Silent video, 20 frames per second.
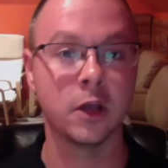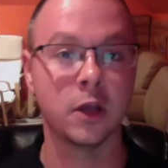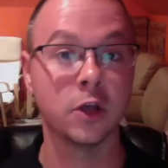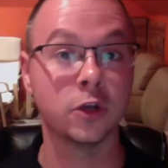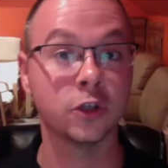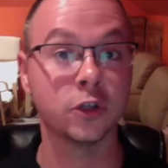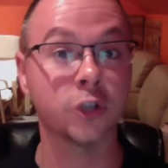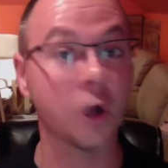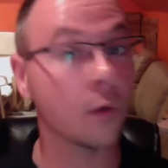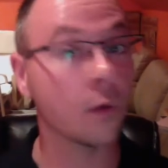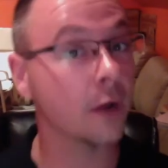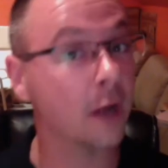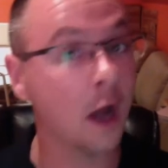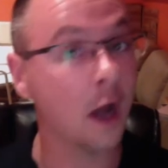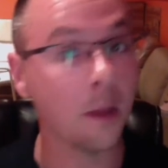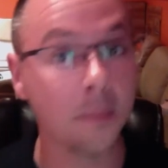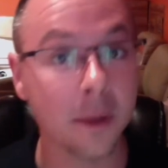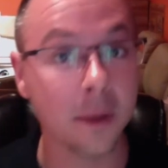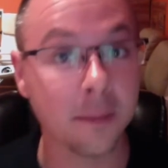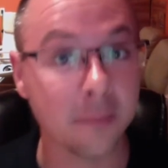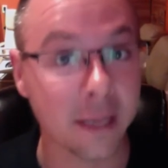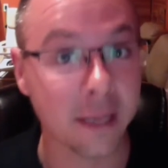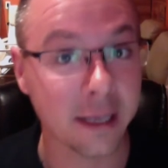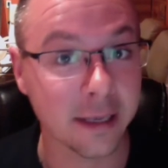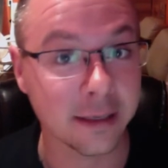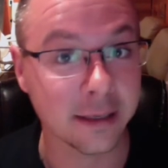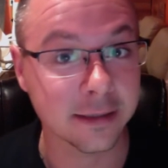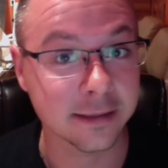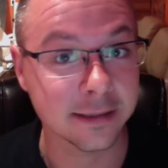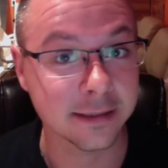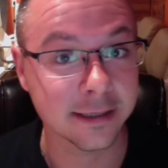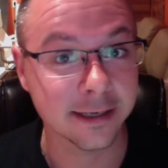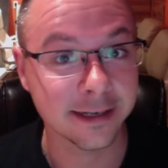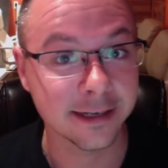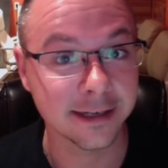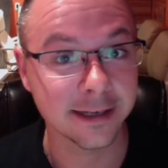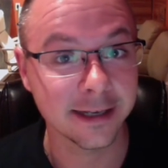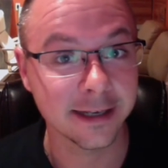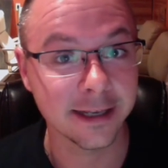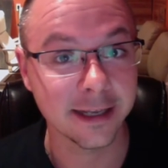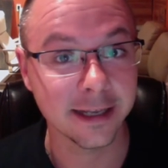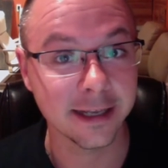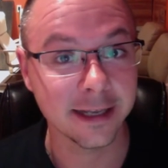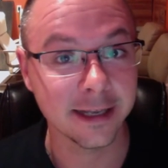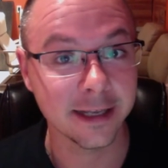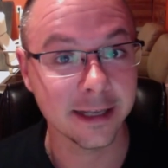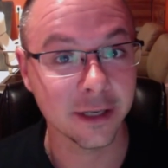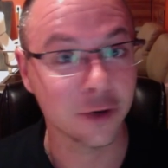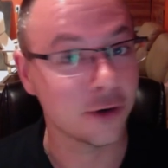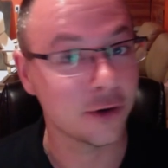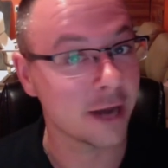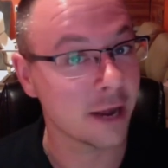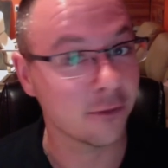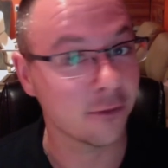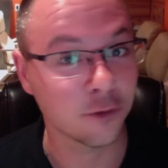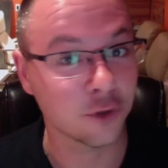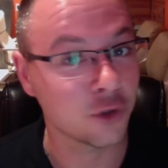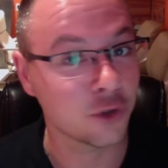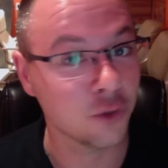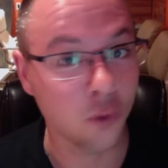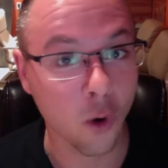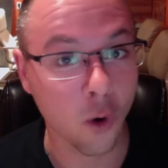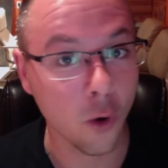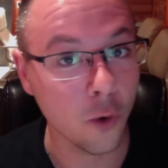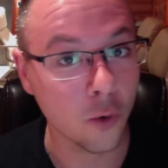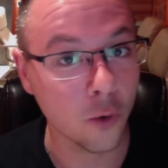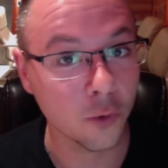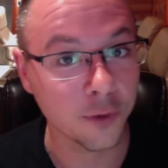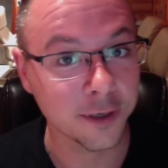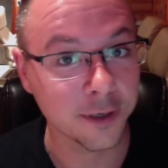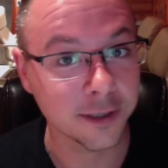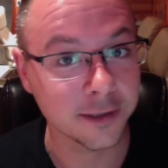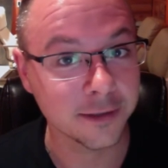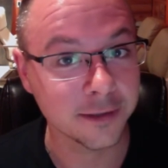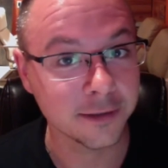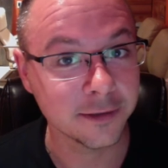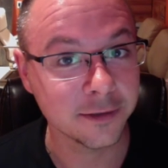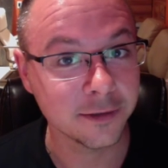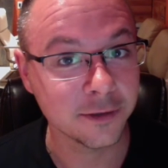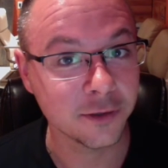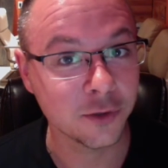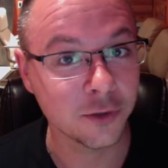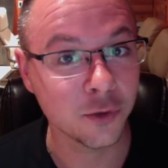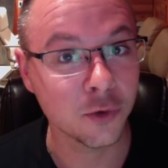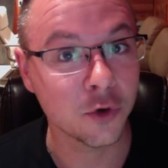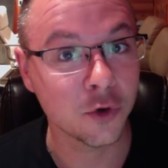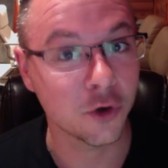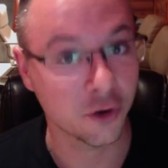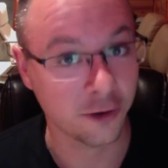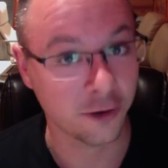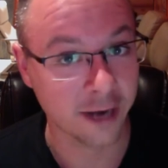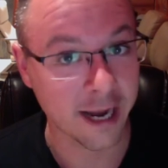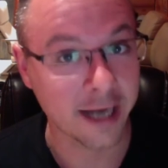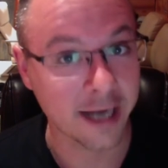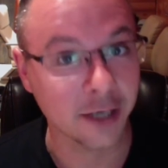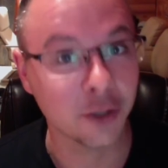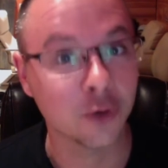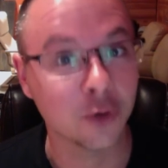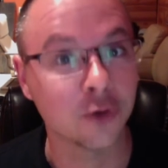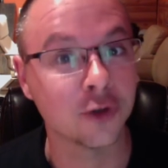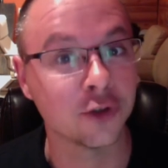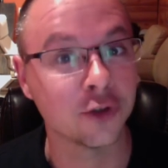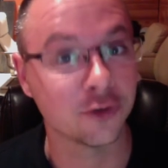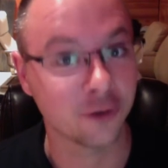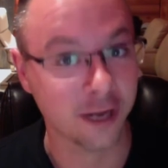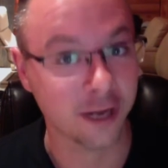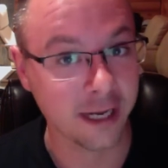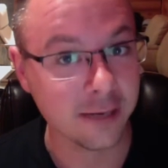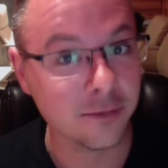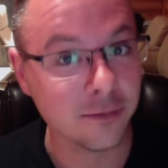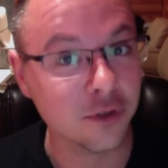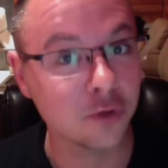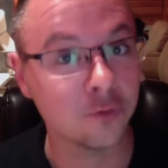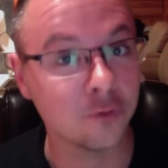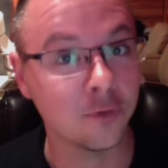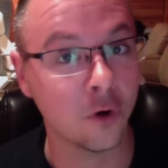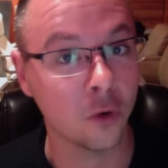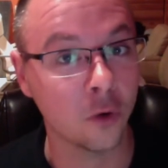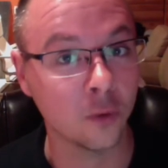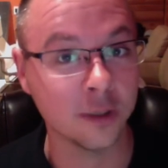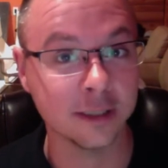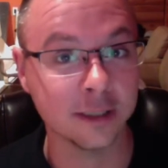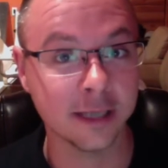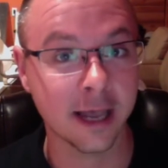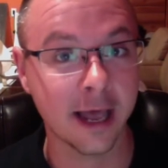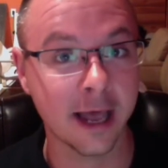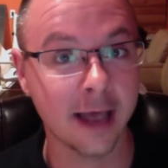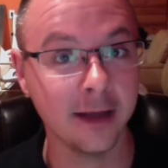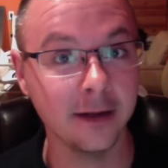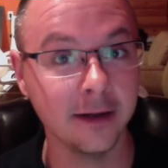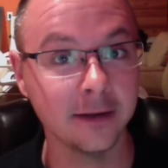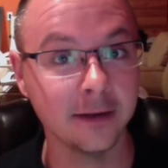Showing up means you're never too old to create your dreams you've always had.